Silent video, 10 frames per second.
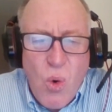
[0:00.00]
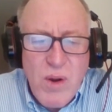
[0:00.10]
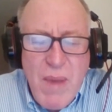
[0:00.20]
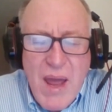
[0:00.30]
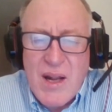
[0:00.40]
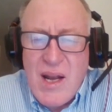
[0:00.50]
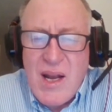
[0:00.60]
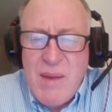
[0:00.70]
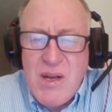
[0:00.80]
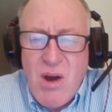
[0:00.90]

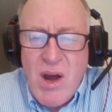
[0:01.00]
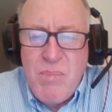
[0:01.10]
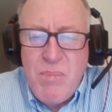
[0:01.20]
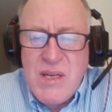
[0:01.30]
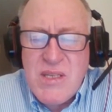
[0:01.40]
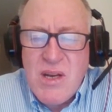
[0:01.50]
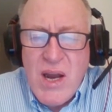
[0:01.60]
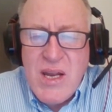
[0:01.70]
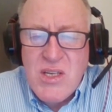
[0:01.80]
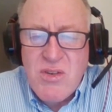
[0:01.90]
automatically be
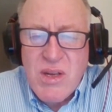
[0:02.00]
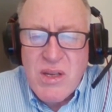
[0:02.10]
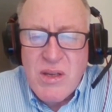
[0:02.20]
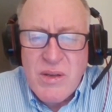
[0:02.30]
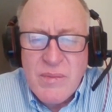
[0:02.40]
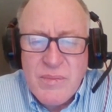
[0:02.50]
denied entry.